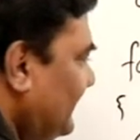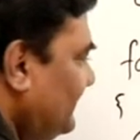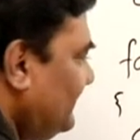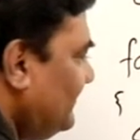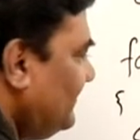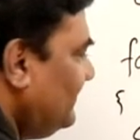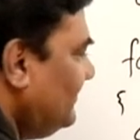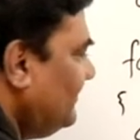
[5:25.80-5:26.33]

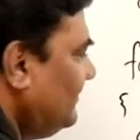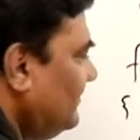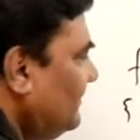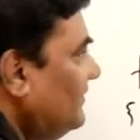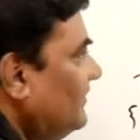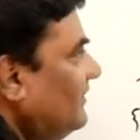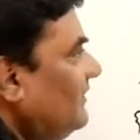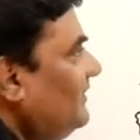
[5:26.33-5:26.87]
n.
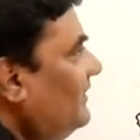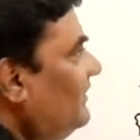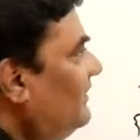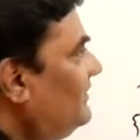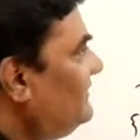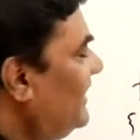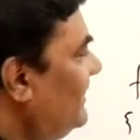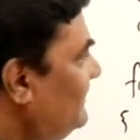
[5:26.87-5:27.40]

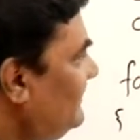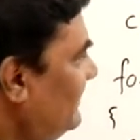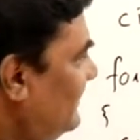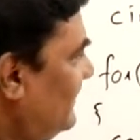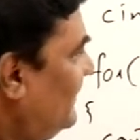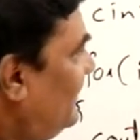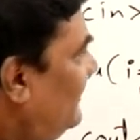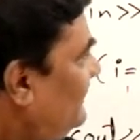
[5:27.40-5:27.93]
Then
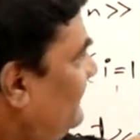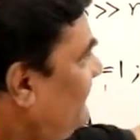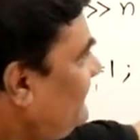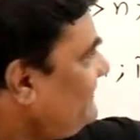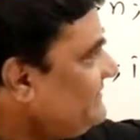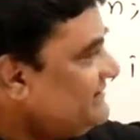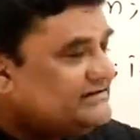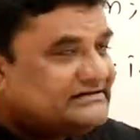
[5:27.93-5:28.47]

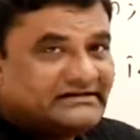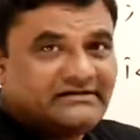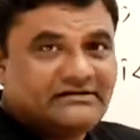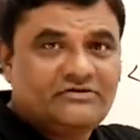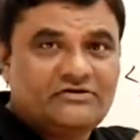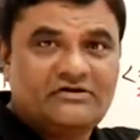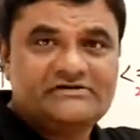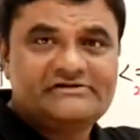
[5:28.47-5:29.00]
this
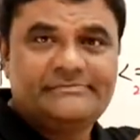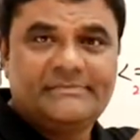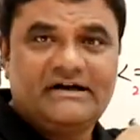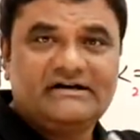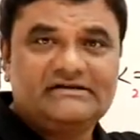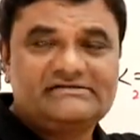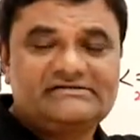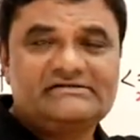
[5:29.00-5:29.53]
cross
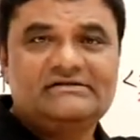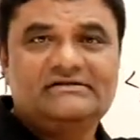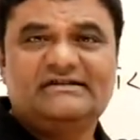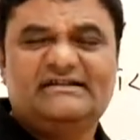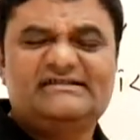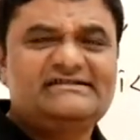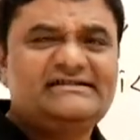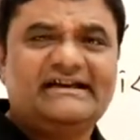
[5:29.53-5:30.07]
marks,
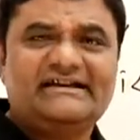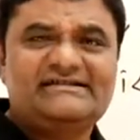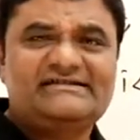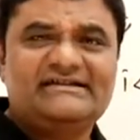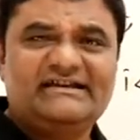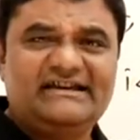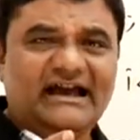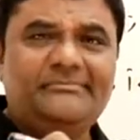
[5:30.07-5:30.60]
this is
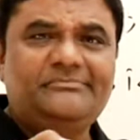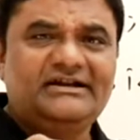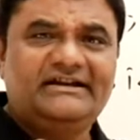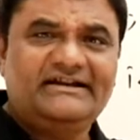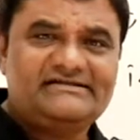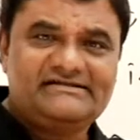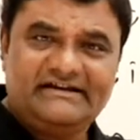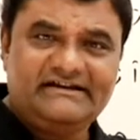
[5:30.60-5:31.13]
x, capital
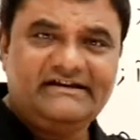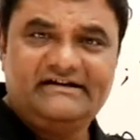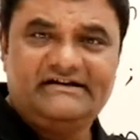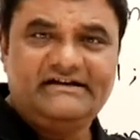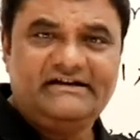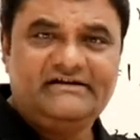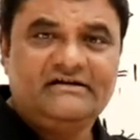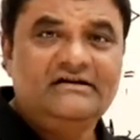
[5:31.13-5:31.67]
X I can
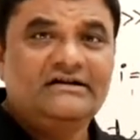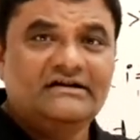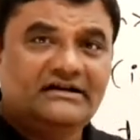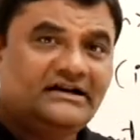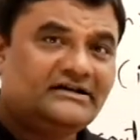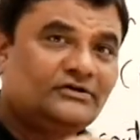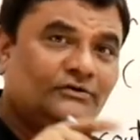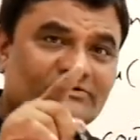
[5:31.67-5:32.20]
take,
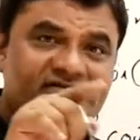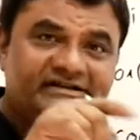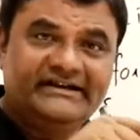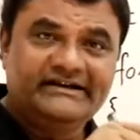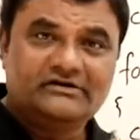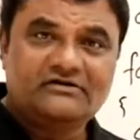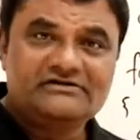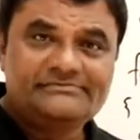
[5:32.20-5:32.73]
it looks
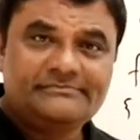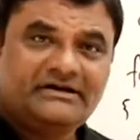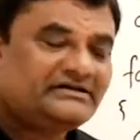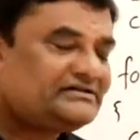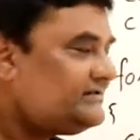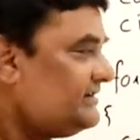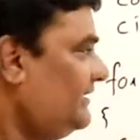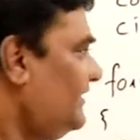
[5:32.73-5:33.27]
like cross
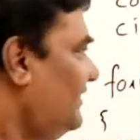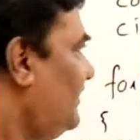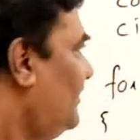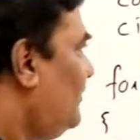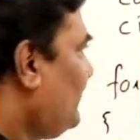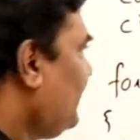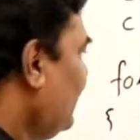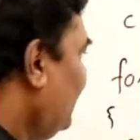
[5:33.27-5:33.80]
marks.
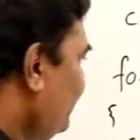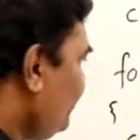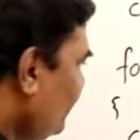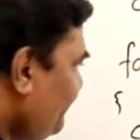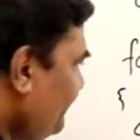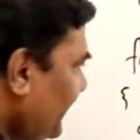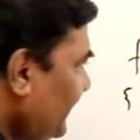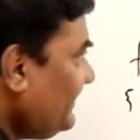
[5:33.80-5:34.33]
Okay, I
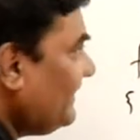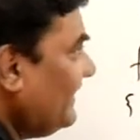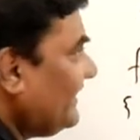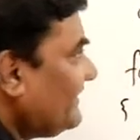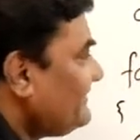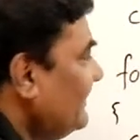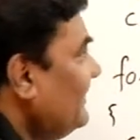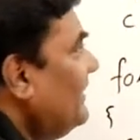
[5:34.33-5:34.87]
should print
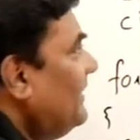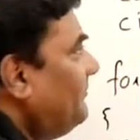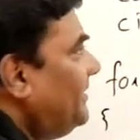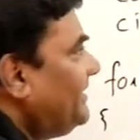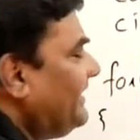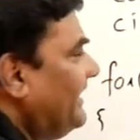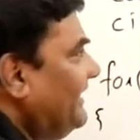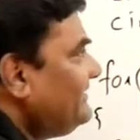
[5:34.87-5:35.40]
x,
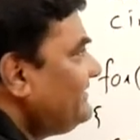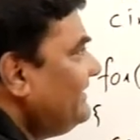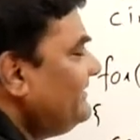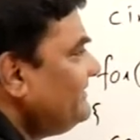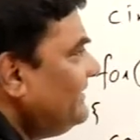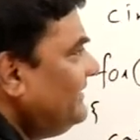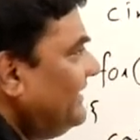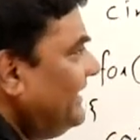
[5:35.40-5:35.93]
but x
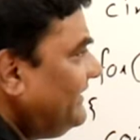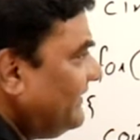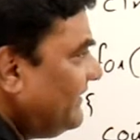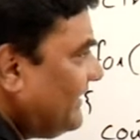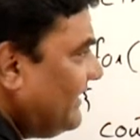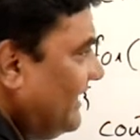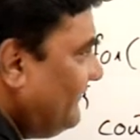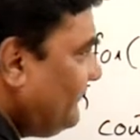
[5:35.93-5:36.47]
is a letter
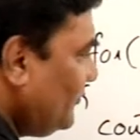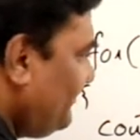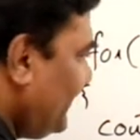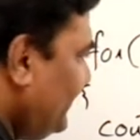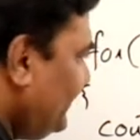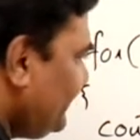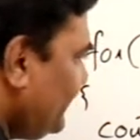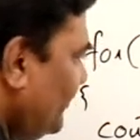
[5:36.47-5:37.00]
I have to
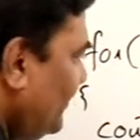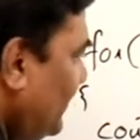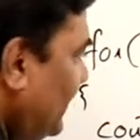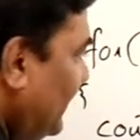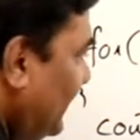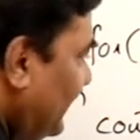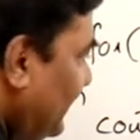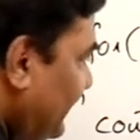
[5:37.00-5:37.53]
print, so
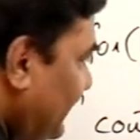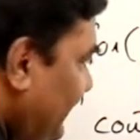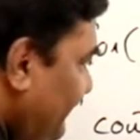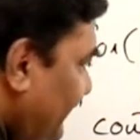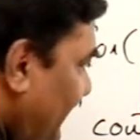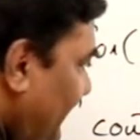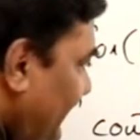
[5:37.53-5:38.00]
give